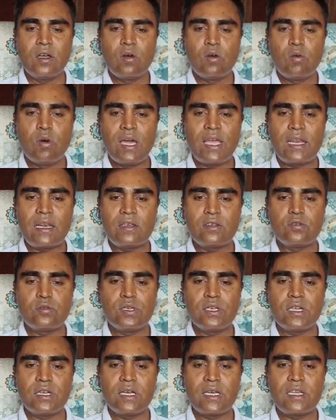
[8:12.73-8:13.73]
while
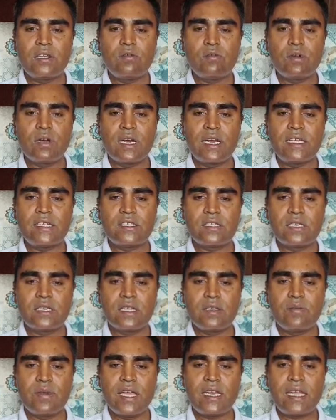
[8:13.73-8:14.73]
doing enucleation
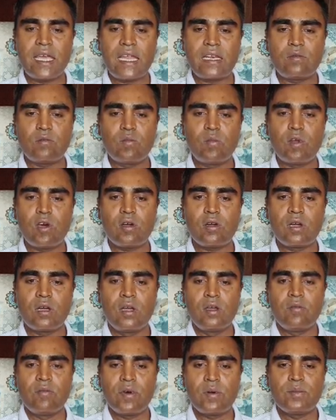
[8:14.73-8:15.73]
even en bloc
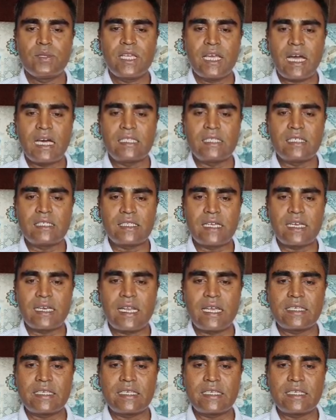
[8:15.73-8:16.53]
from the other side,